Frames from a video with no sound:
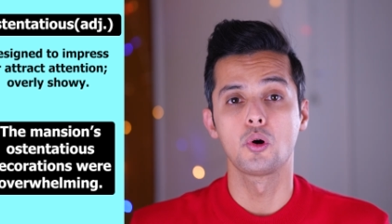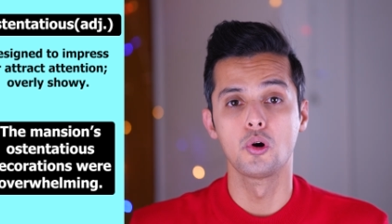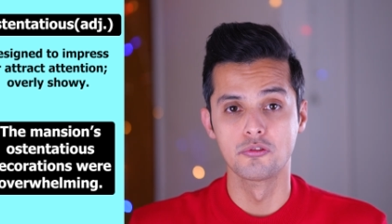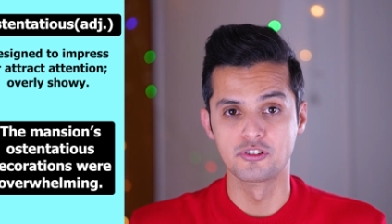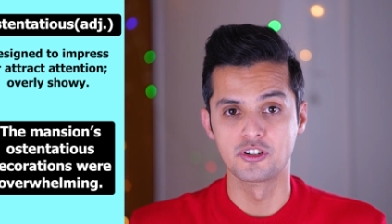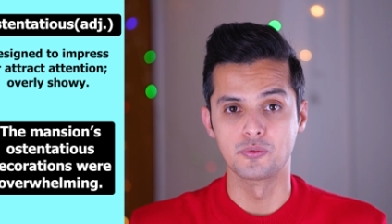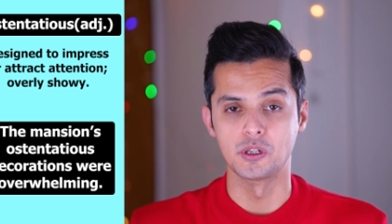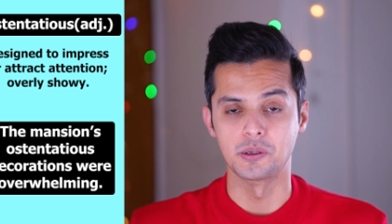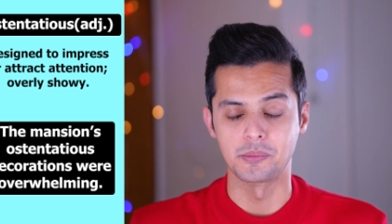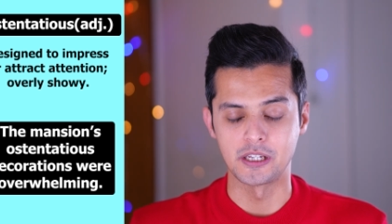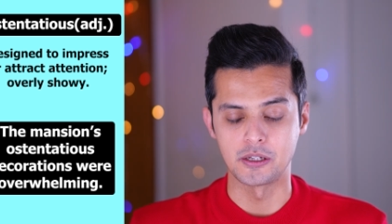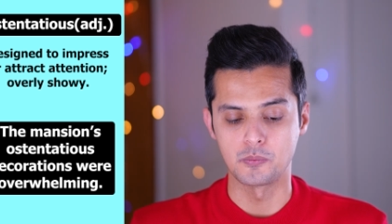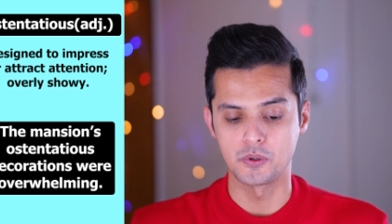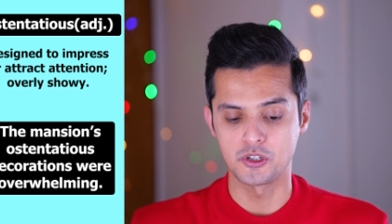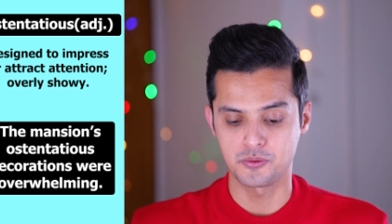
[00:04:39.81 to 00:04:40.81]

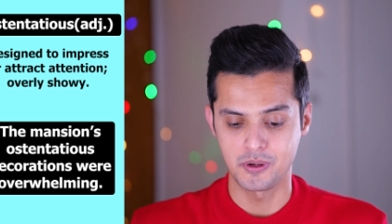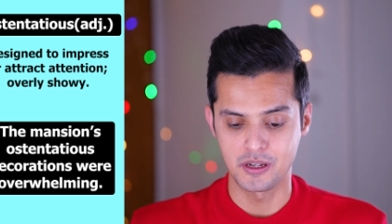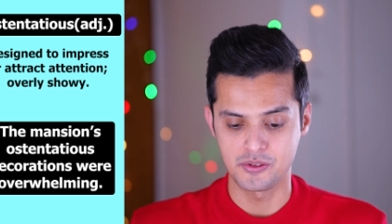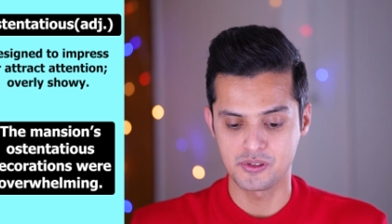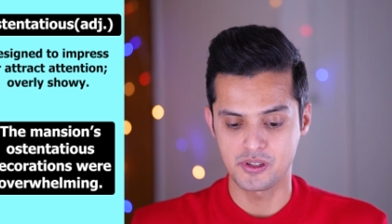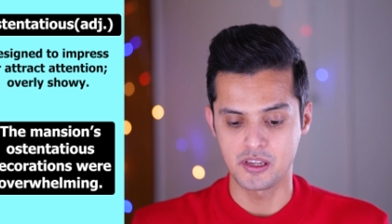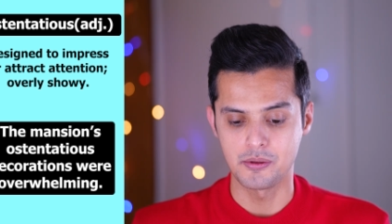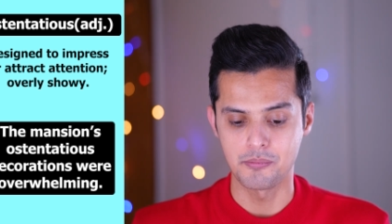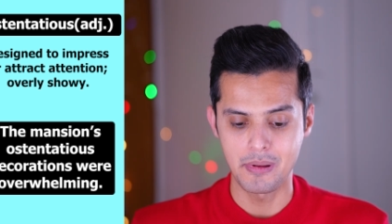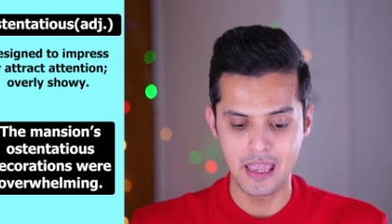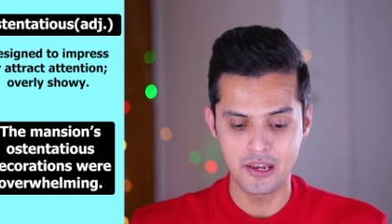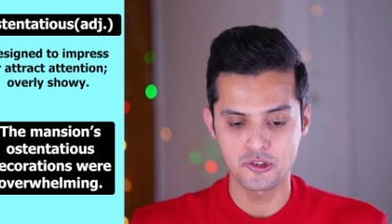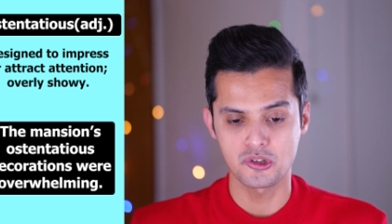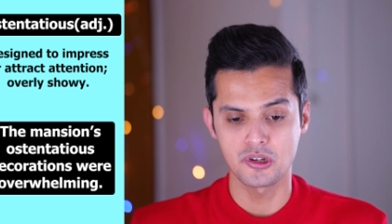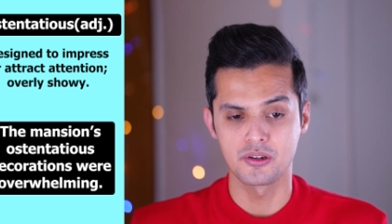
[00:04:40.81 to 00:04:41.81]
overwhelming, which means the
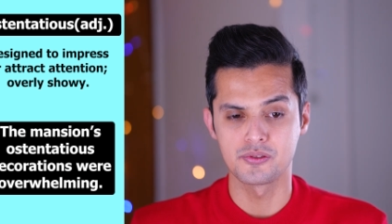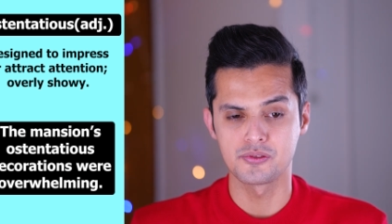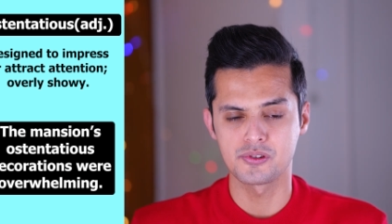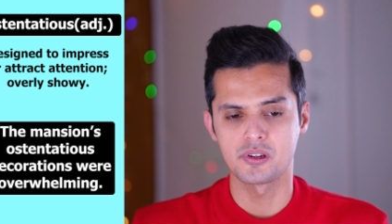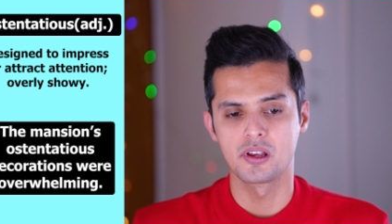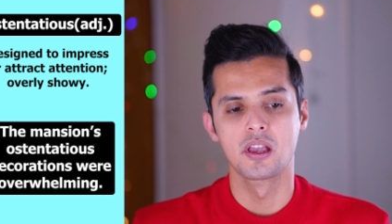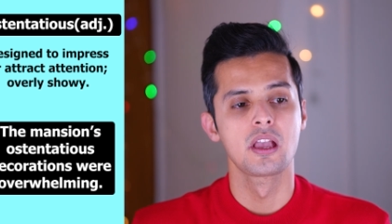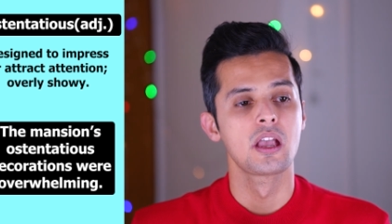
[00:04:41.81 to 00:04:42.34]
mansion's